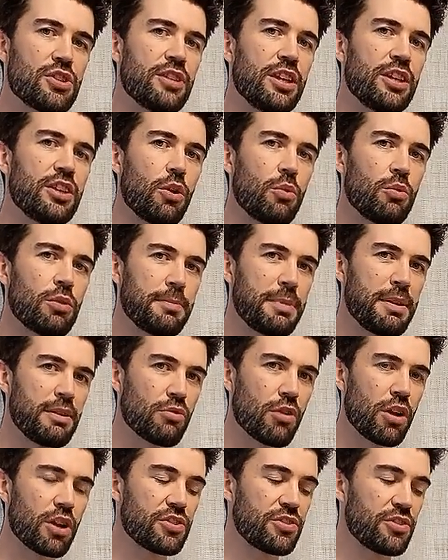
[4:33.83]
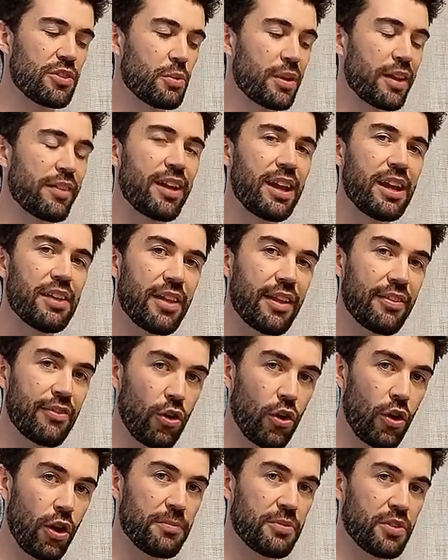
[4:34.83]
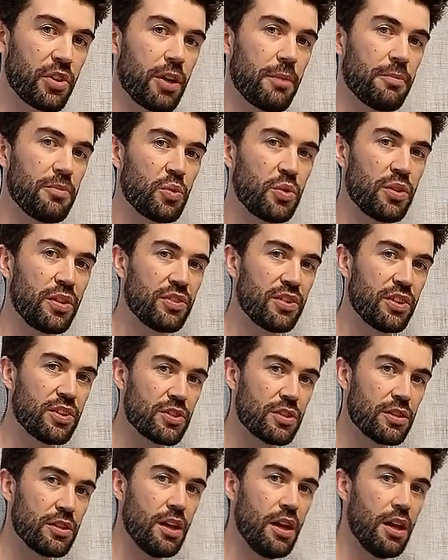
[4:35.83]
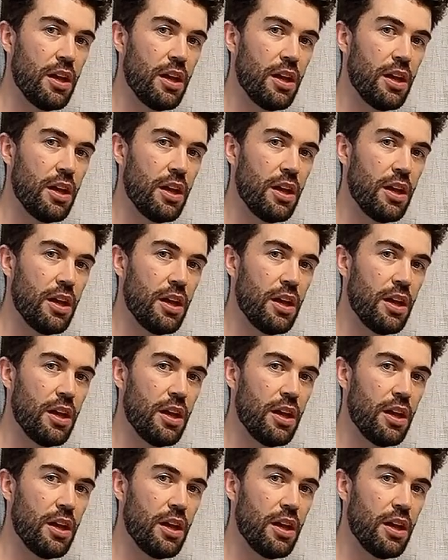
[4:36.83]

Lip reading: They don't want to be rushed. They want to take their time to come to a decision,